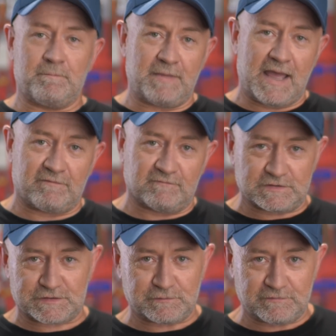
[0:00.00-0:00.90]
Mount
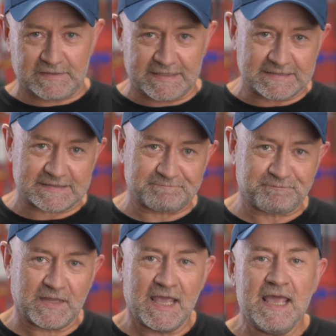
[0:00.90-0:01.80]
Vesuvius.
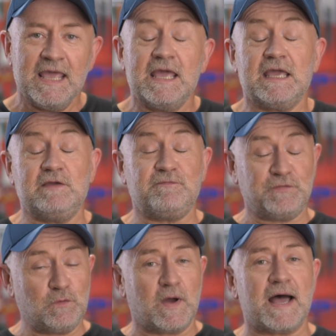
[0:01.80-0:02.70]

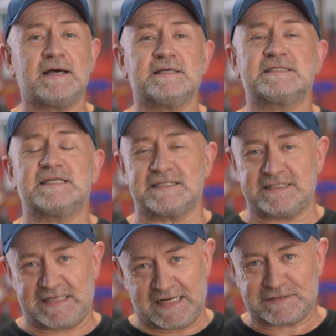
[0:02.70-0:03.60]
If you are
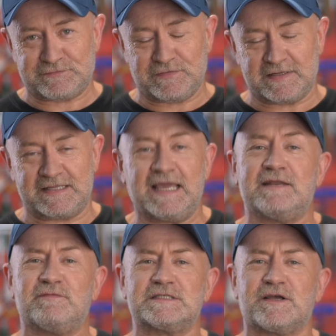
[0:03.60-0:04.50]
successful at the
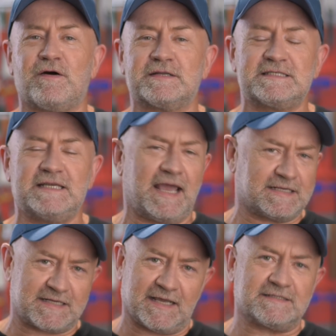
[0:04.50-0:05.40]
end of this odyssey,
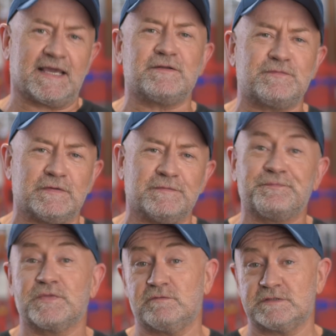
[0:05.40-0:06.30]
hashtag doubtful,
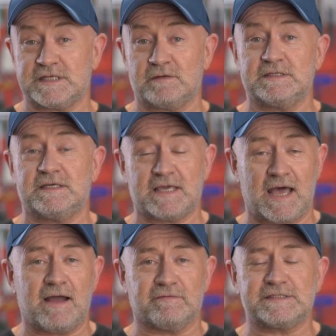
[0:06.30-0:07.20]
the resulting
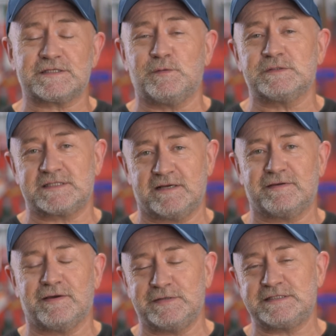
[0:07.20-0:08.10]
car is also
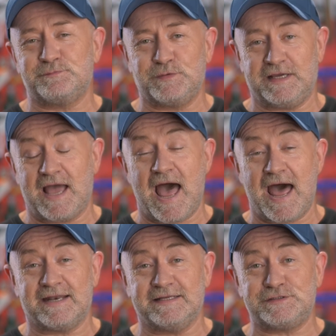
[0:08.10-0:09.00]
going to be
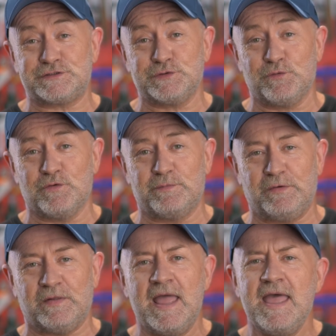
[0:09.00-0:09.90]

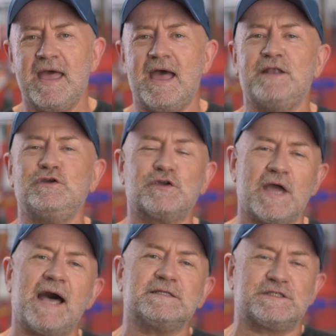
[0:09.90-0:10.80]
uninsurable. And you
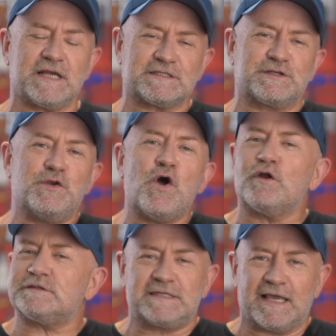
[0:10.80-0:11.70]
can't just
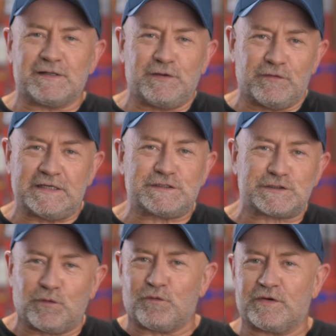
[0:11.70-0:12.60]
not tell your
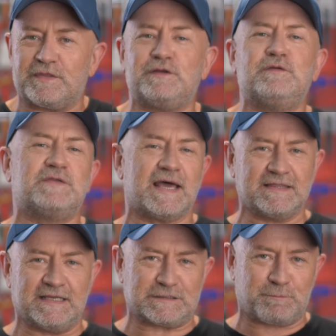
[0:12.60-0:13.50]
insurer that you've
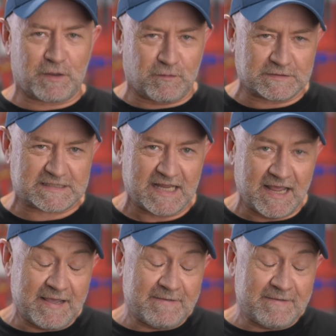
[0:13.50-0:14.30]
done this because